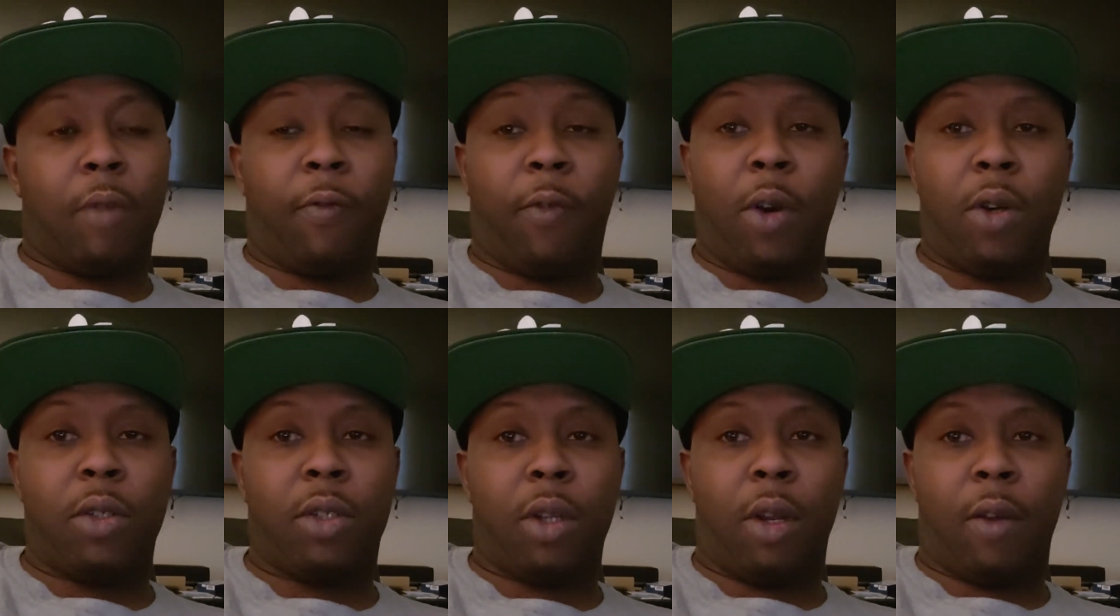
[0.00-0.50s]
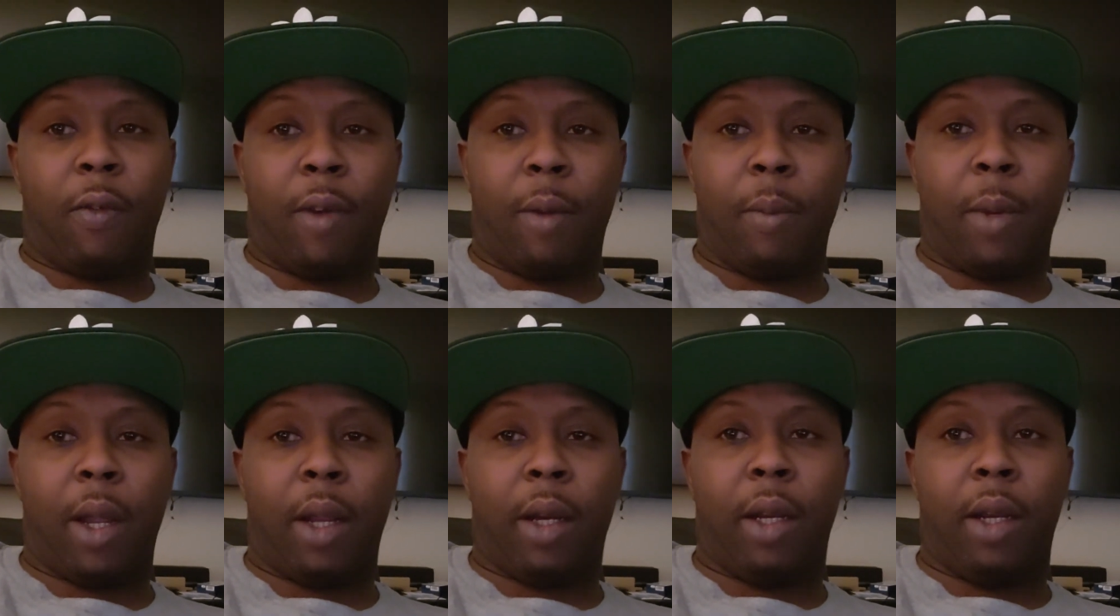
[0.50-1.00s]
first off,
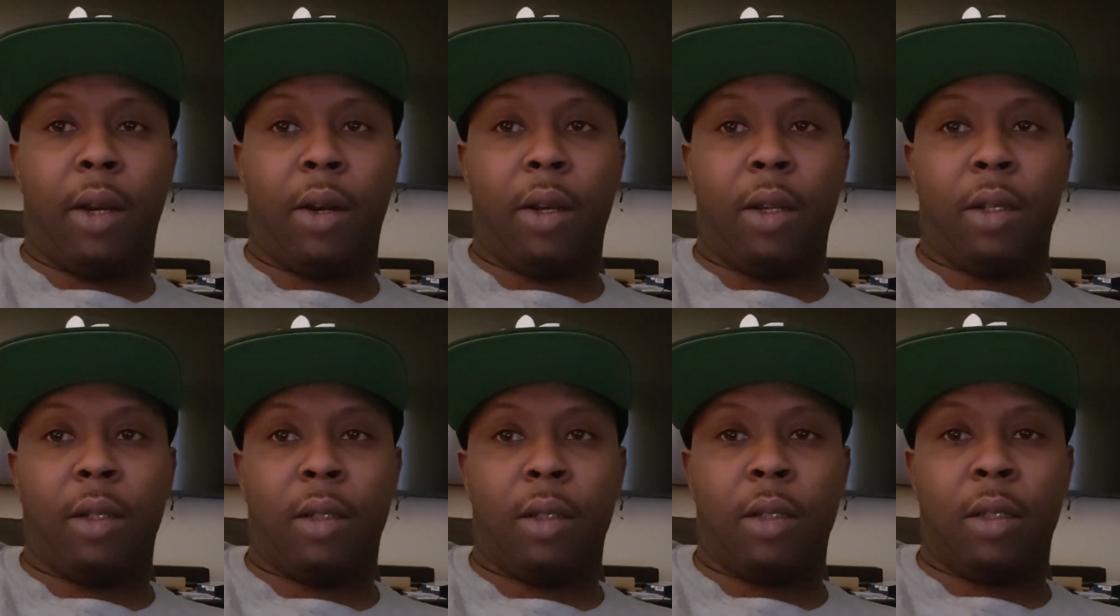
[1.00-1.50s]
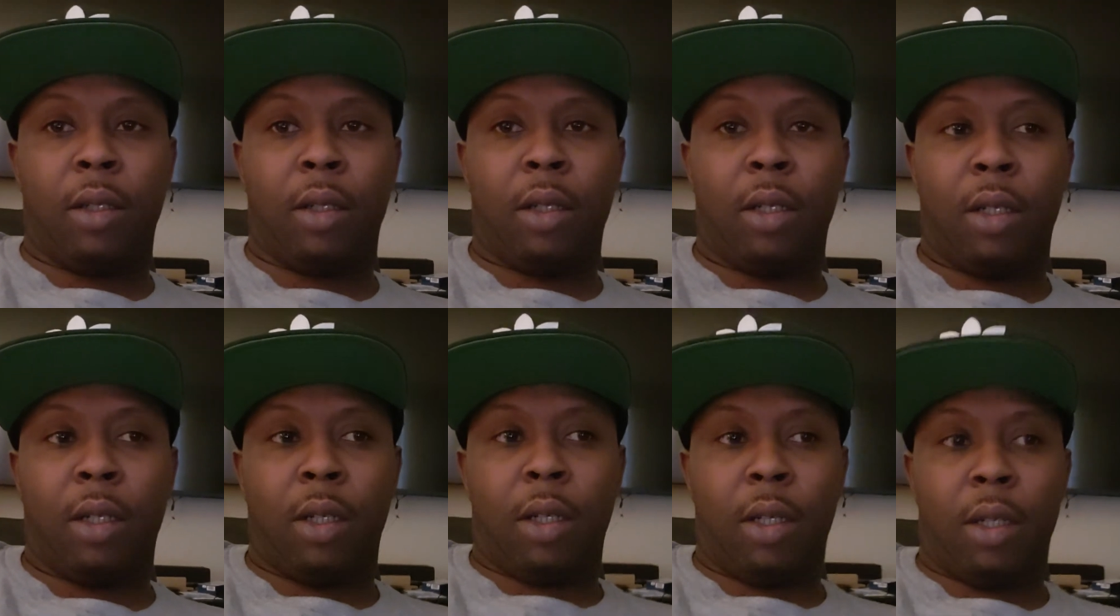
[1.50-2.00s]
I'm not here to
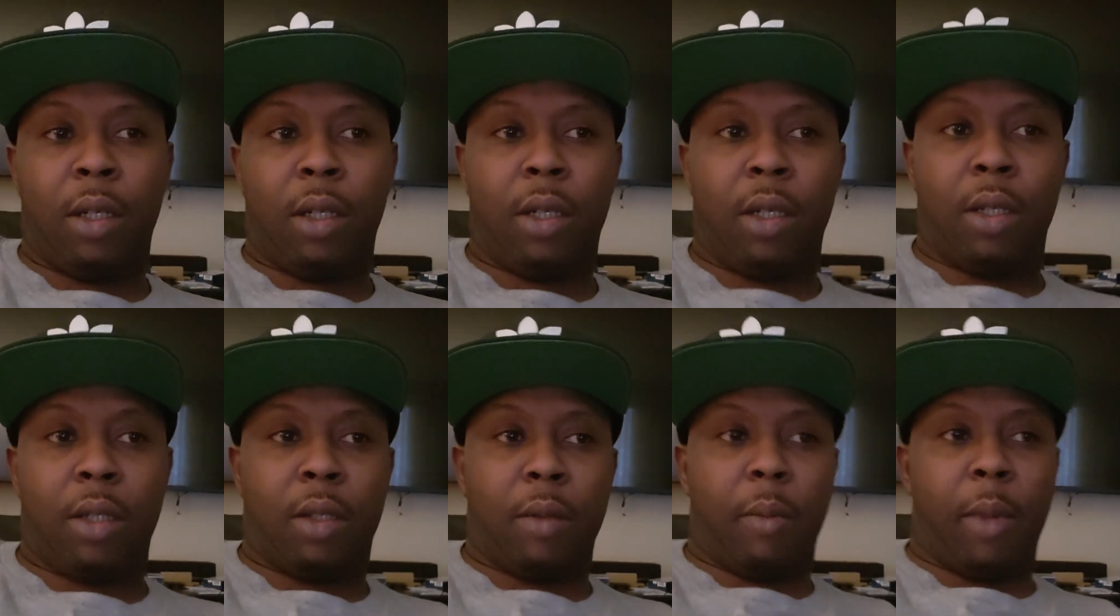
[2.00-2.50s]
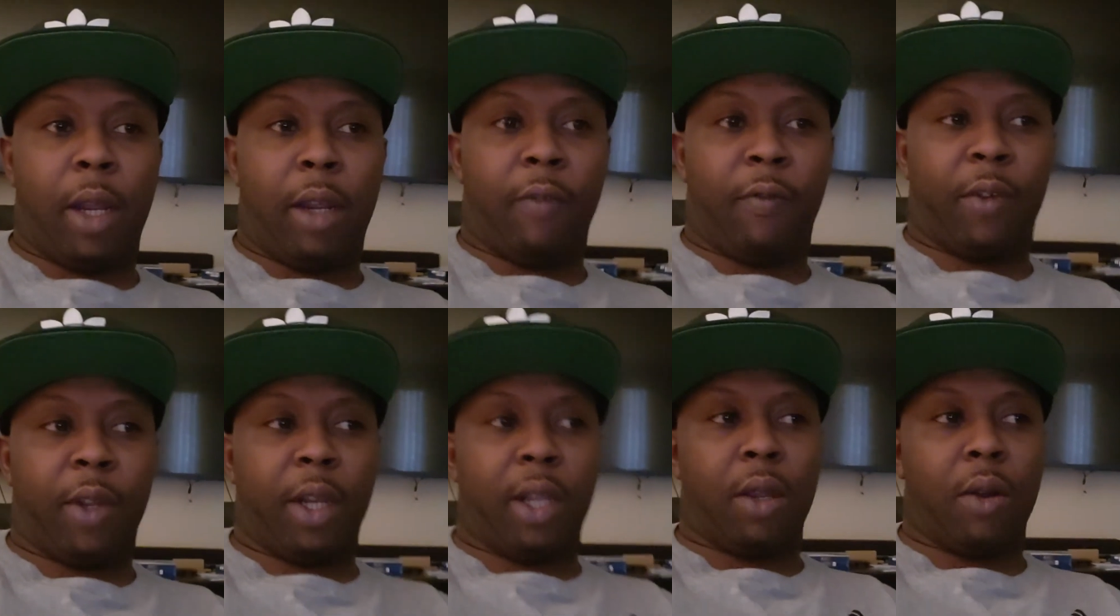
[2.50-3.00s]
make a
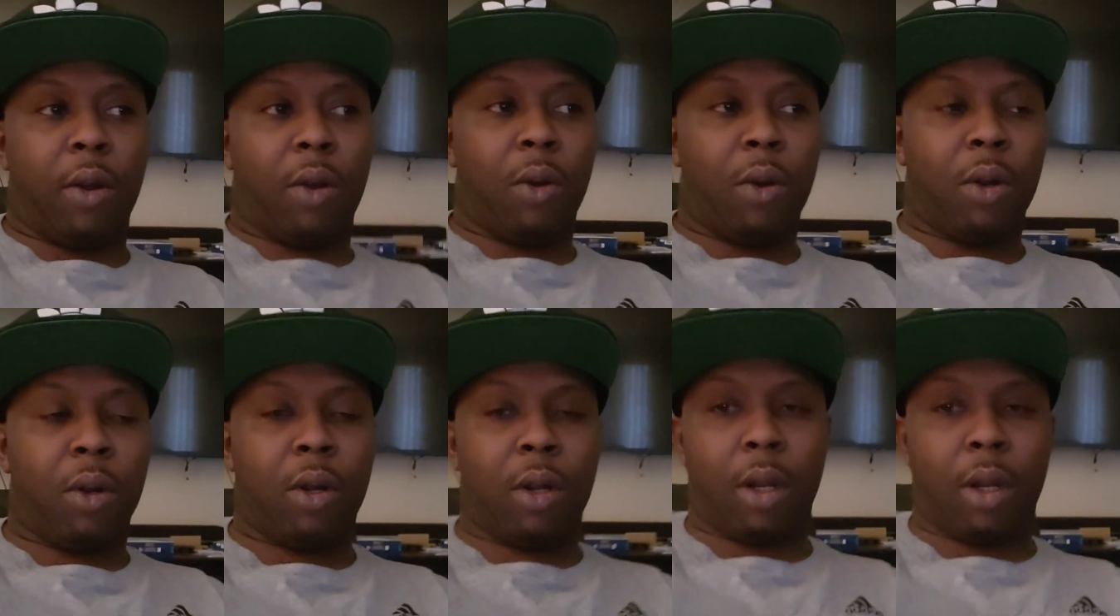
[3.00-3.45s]
video